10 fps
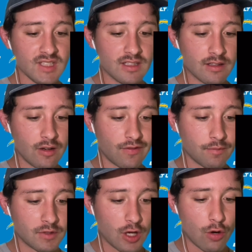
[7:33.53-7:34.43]
little
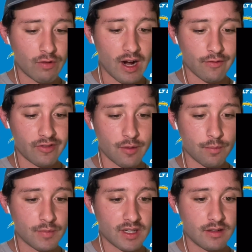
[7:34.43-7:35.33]
go route
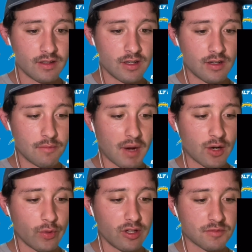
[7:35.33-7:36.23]
from Mike
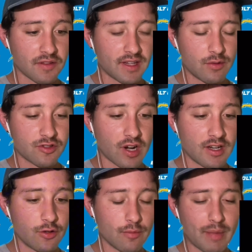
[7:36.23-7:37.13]
Williams. I think he was trying to
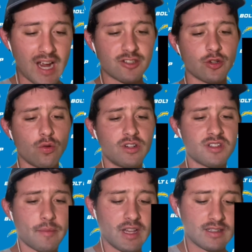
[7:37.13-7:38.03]
do a back shoulder or
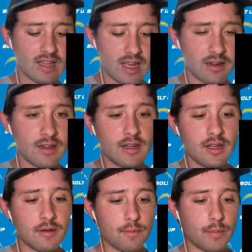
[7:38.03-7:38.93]
something like that.
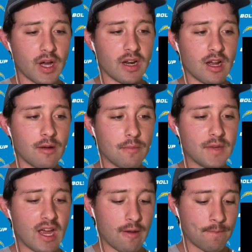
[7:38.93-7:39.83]
But
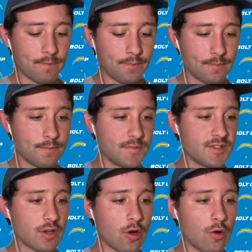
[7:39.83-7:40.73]
yeah.
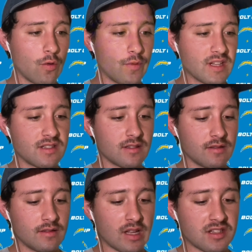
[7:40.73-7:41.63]
So that's
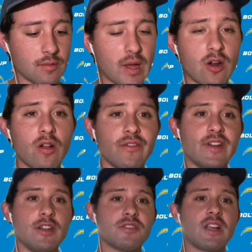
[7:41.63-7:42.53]
about all the
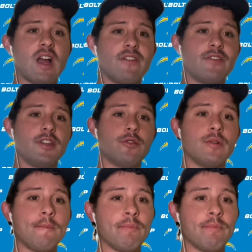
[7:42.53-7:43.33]
videos I got for you.